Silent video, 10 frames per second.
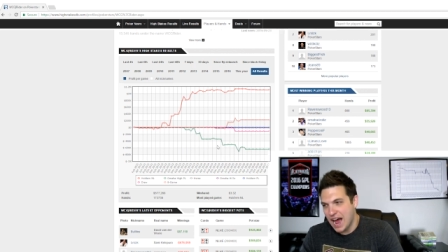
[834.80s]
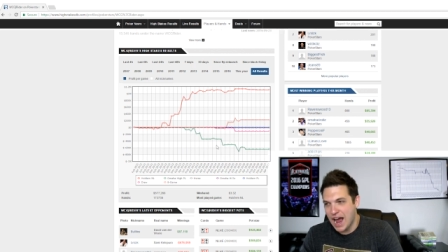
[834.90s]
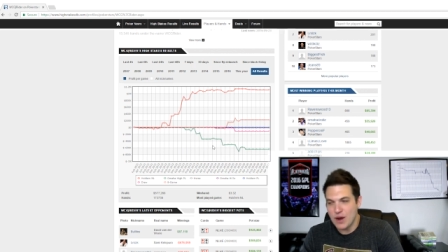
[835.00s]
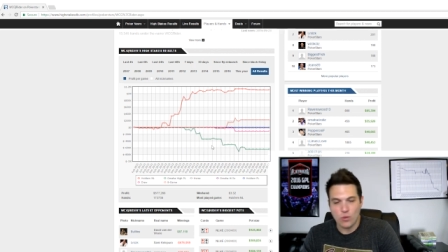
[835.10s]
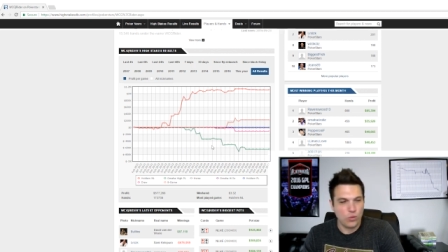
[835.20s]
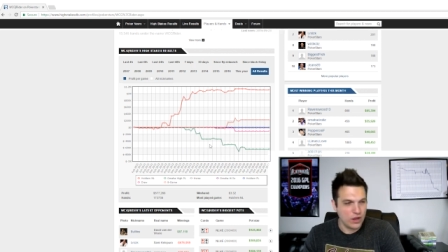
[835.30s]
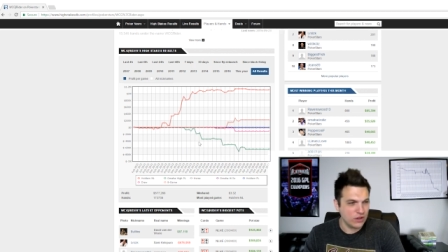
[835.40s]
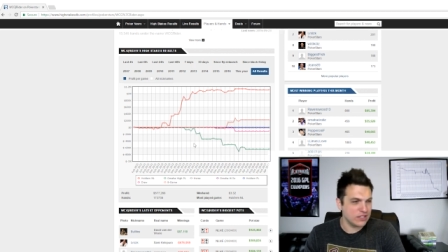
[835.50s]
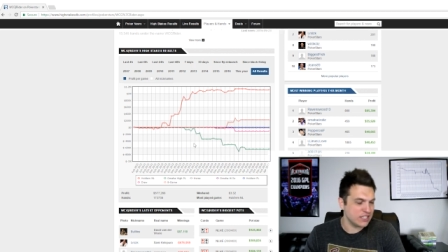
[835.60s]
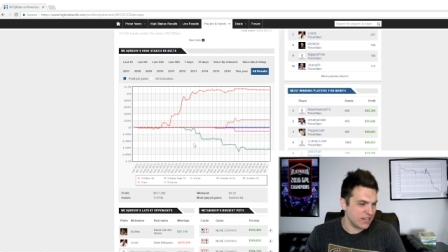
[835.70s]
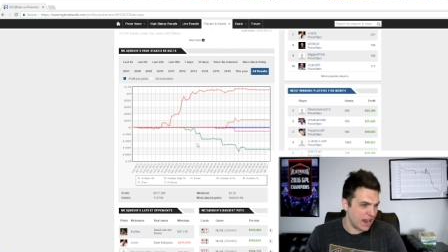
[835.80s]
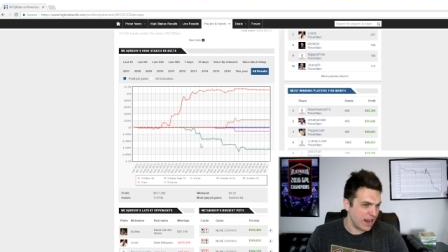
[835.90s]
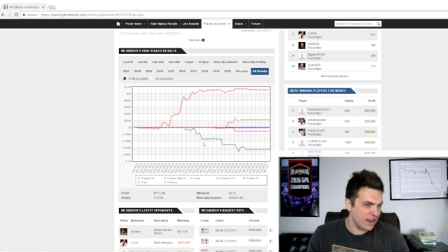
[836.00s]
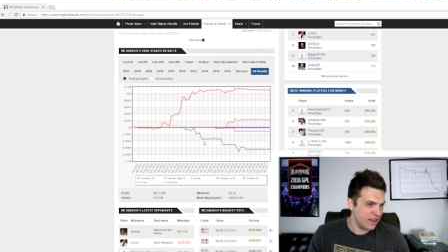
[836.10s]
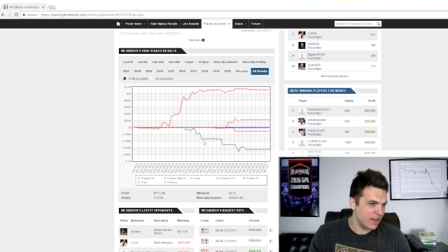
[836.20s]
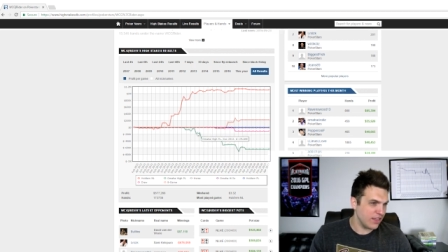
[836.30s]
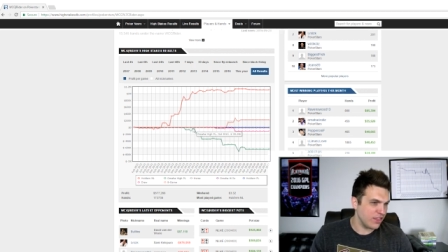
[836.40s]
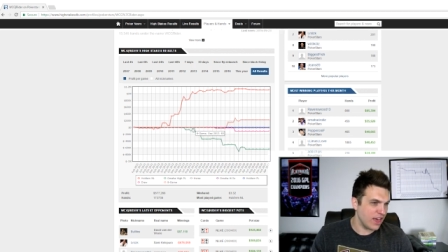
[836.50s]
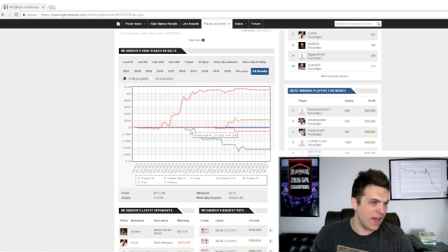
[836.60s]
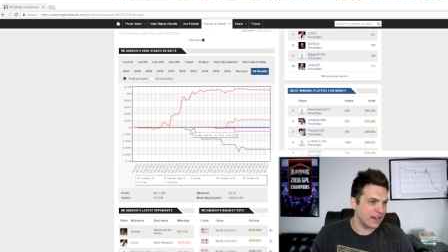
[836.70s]
I will say
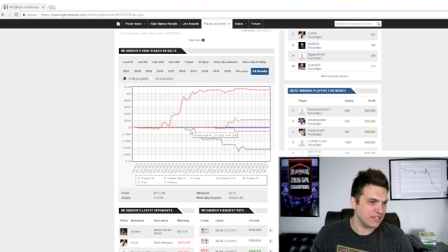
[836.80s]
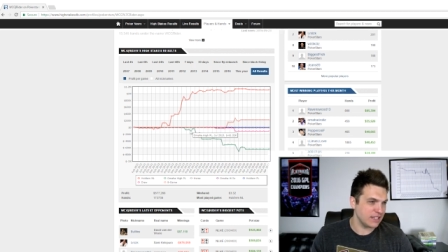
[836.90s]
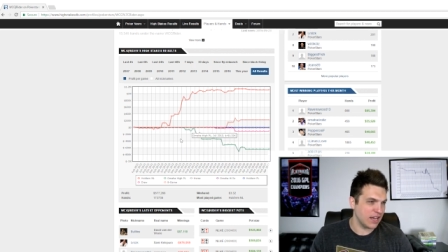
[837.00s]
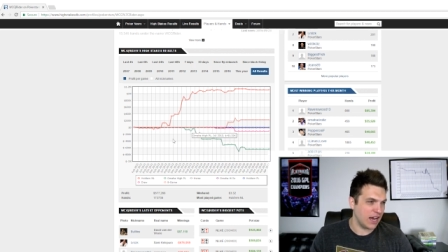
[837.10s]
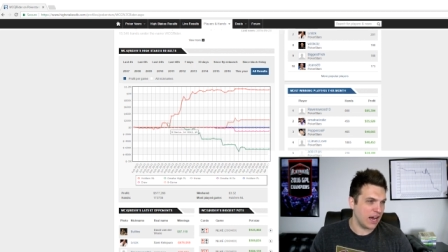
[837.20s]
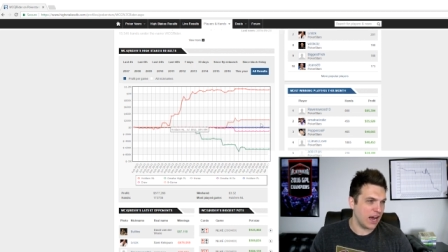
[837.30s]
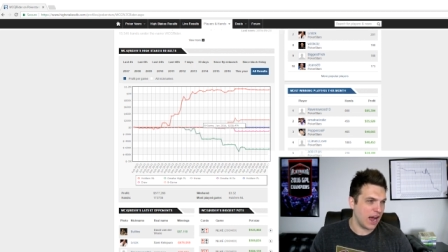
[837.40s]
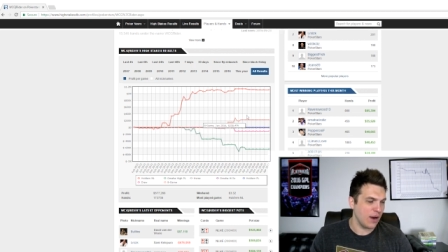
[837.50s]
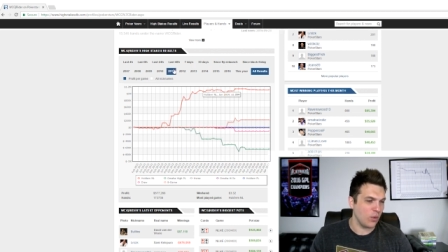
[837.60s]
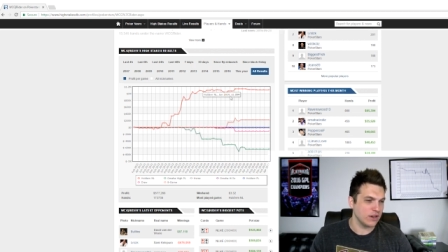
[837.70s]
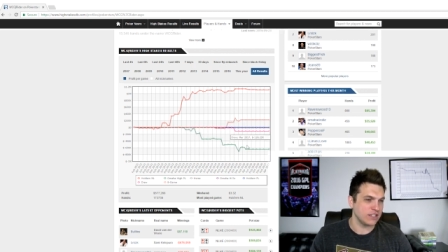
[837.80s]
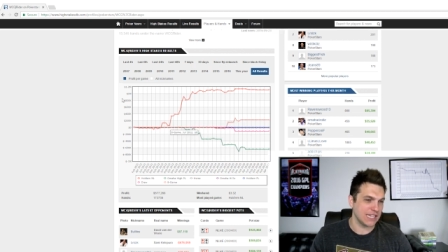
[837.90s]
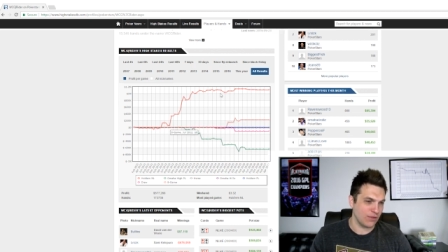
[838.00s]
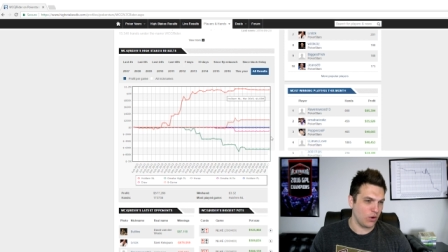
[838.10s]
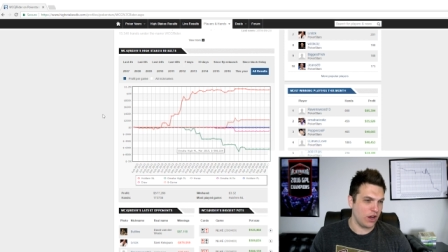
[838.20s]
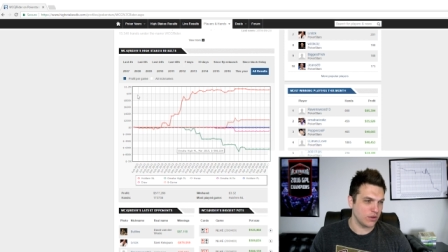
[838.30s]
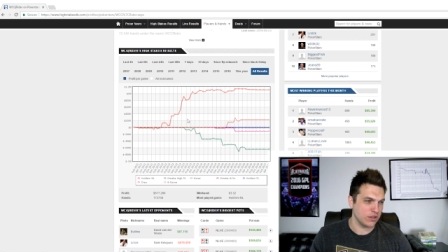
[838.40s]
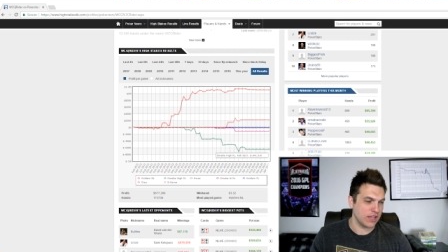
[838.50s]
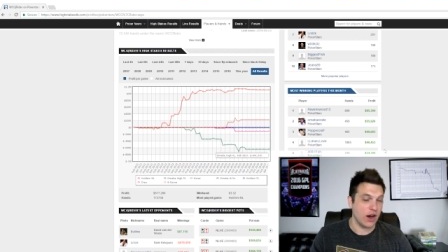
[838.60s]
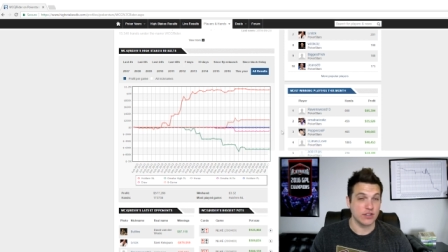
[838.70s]
that I won several
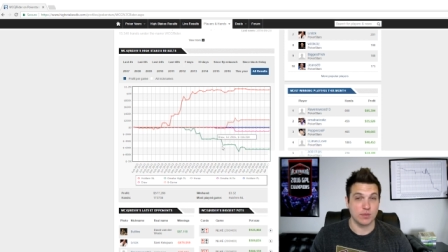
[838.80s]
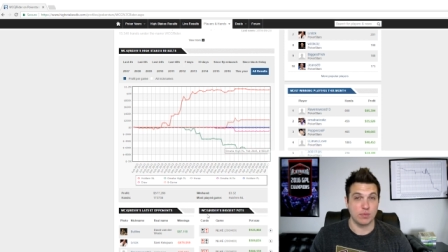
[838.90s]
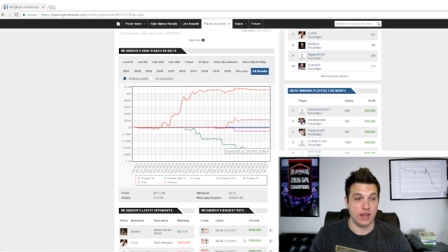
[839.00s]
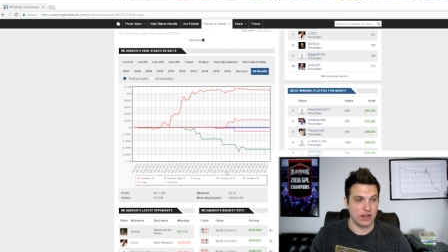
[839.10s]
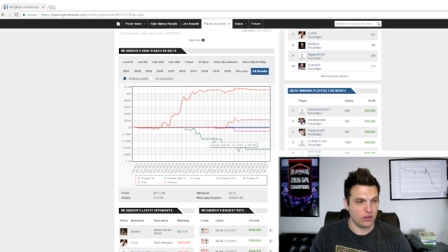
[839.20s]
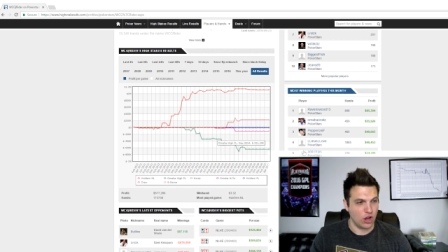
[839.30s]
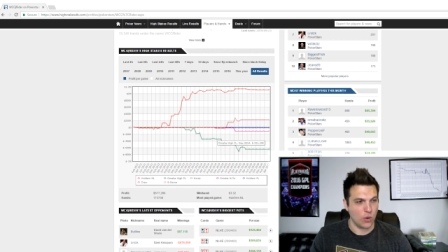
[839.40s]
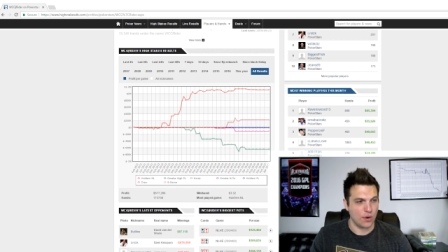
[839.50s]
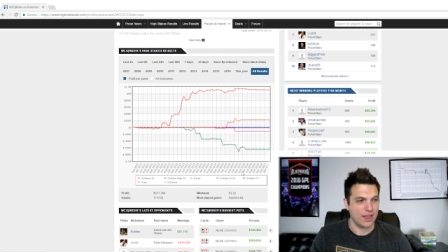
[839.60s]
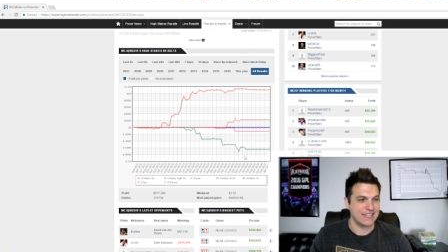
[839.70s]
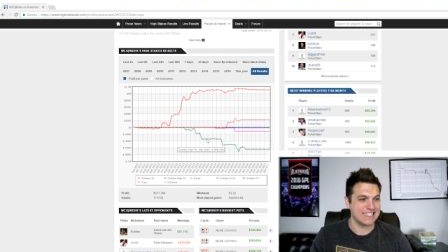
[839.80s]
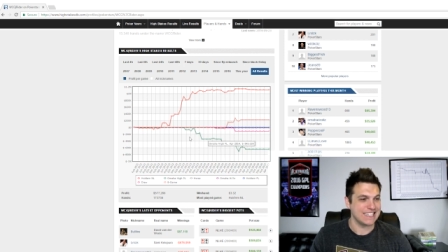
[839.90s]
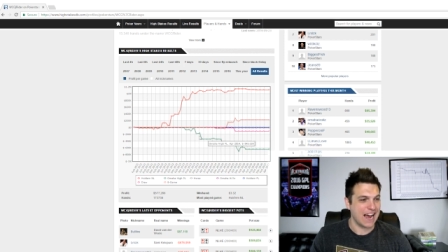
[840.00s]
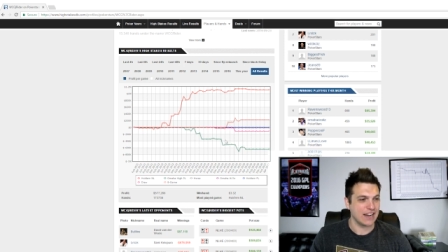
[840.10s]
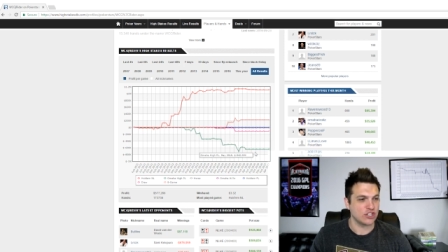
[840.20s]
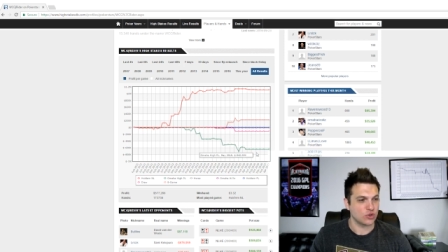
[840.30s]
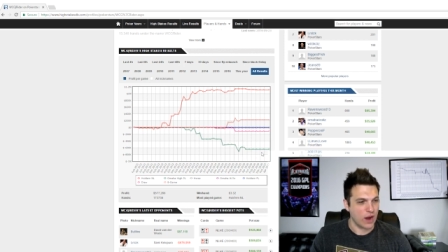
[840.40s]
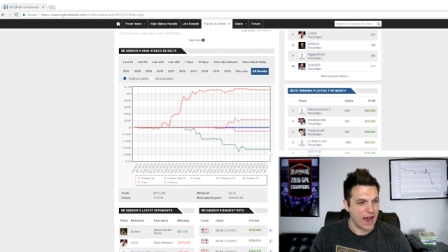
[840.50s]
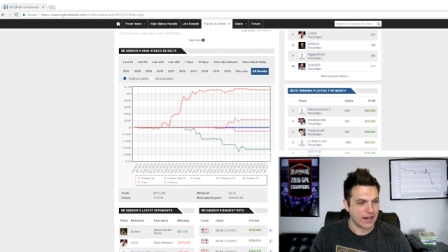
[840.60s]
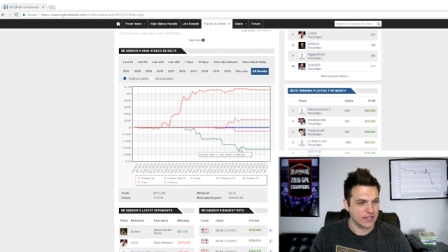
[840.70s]
hundred thousand playing lower. That is not
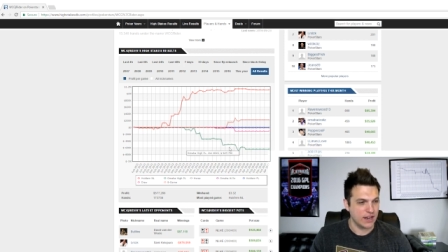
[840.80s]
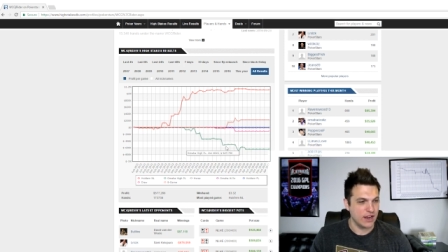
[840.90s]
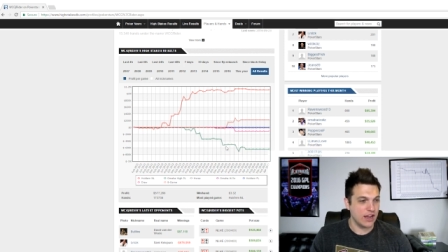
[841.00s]
tracked.